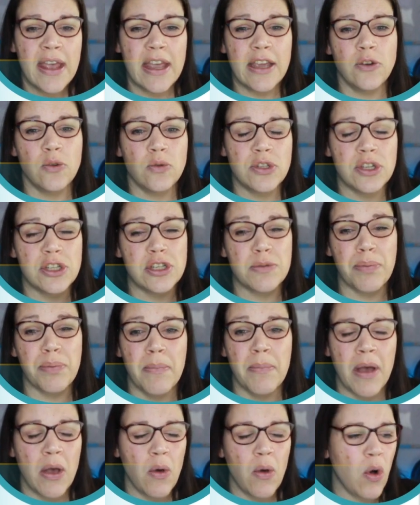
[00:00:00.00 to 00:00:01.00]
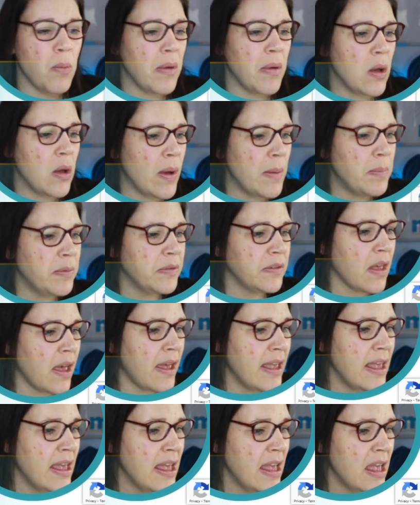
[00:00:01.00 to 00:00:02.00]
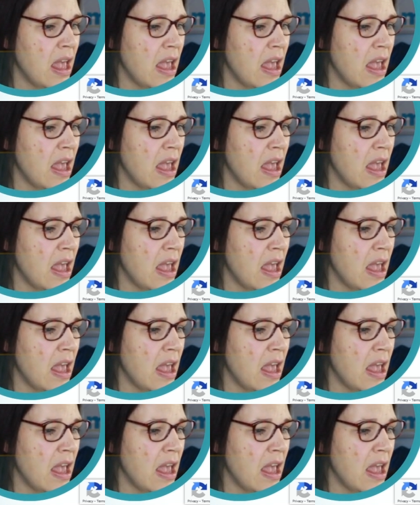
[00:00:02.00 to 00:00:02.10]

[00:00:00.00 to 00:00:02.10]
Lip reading: in order to promote on my website.